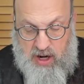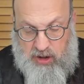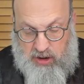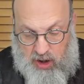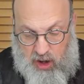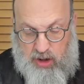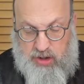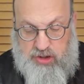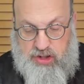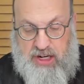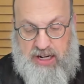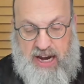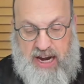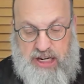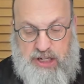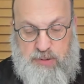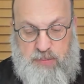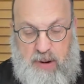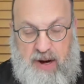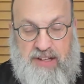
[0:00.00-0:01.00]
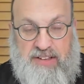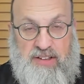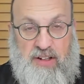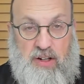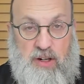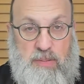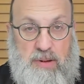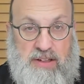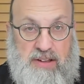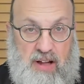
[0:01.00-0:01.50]
Kol Sheyesh
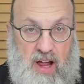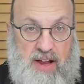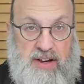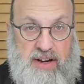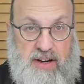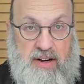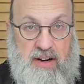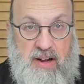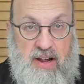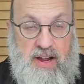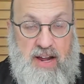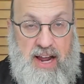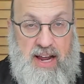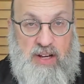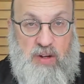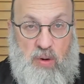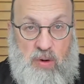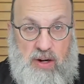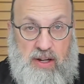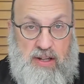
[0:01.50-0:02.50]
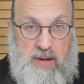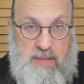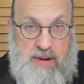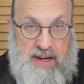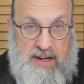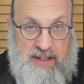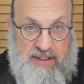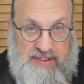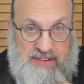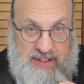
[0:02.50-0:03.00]
Basar Batlanin. In order to be
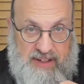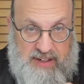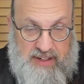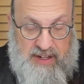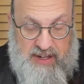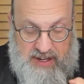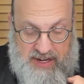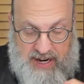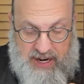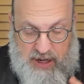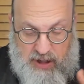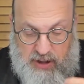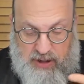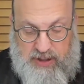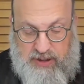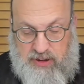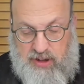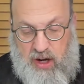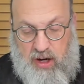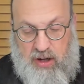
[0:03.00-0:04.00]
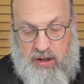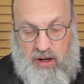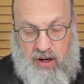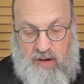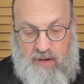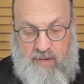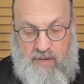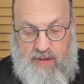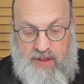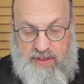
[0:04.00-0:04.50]
considered an Ir
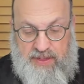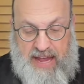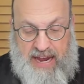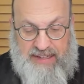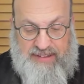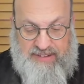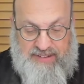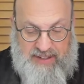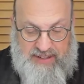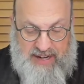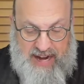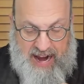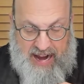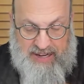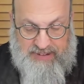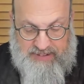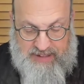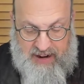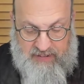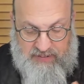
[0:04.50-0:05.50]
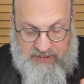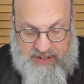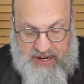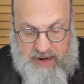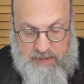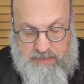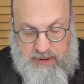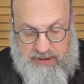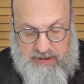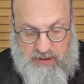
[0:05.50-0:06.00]
Gedola, that city has to have
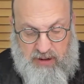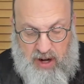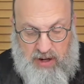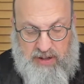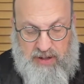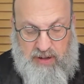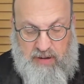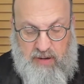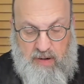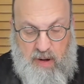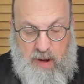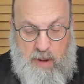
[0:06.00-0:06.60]
10 Batlanin.